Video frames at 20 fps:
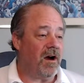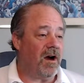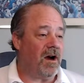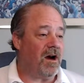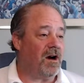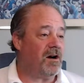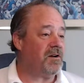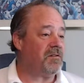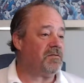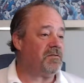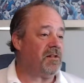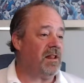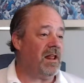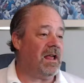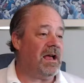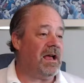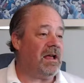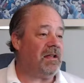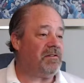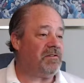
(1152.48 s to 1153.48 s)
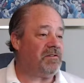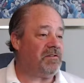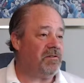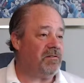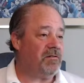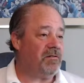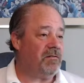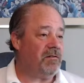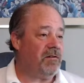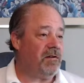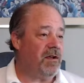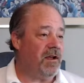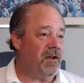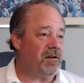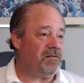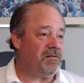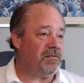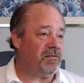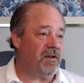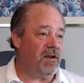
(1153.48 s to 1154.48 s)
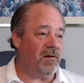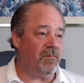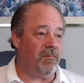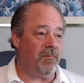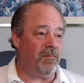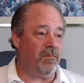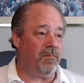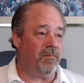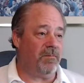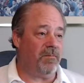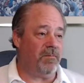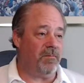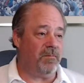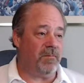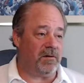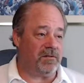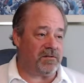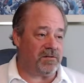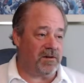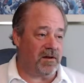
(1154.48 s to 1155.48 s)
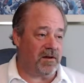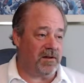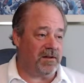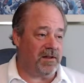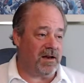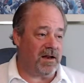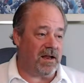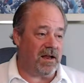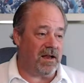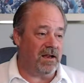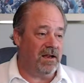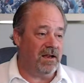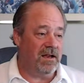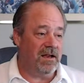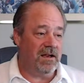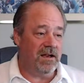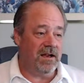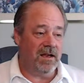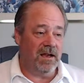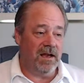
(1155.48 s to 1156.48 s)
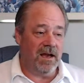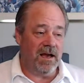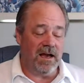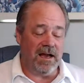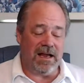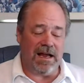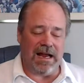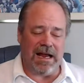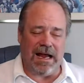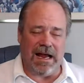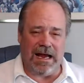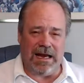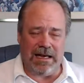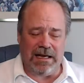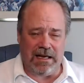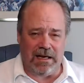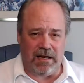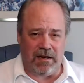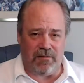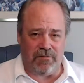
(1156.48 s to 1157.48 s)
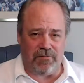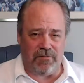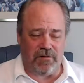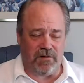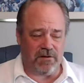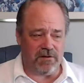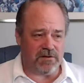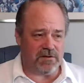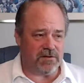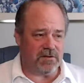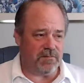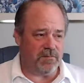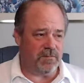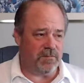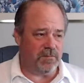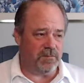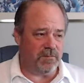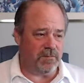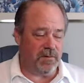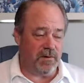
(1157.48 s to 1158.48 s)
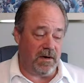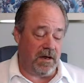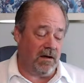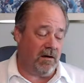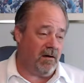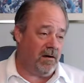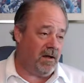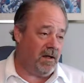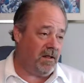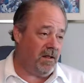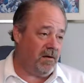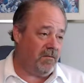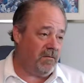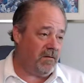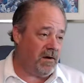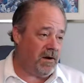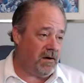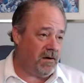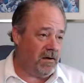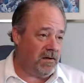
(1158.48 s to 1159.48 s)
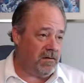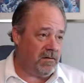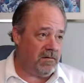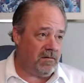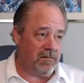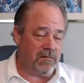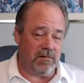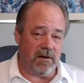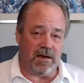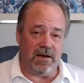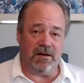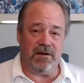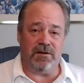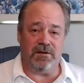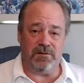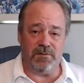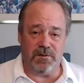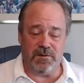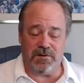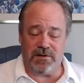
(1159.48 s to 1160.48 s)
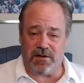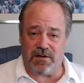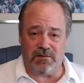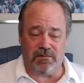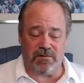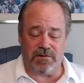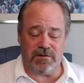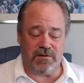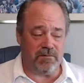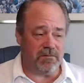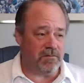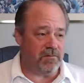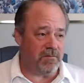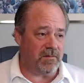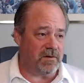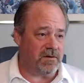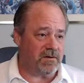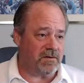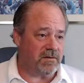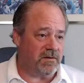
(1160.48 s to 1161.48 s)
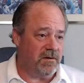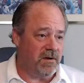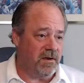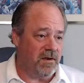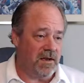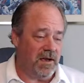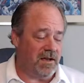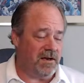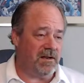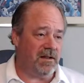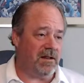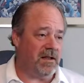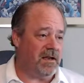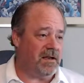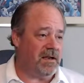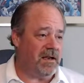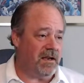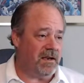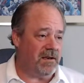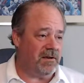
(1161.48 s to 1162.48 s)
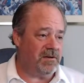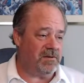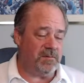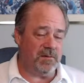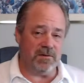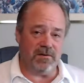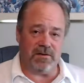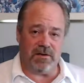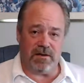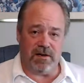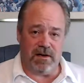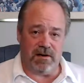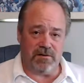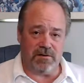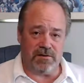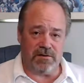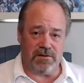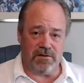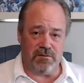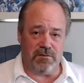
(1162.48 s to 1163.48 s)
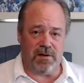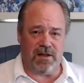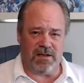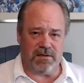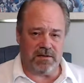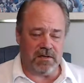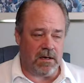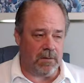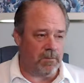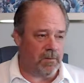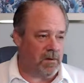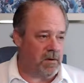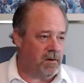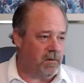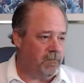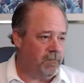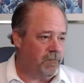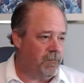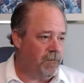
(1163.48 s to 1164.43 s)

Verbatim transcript: Heart of Glass? Actually, a, a song that I, I hated at first, but now I love it. Now I, you know, 80s music wasn't was. not was I didn't like 80s music. I was too Led Zeppelin.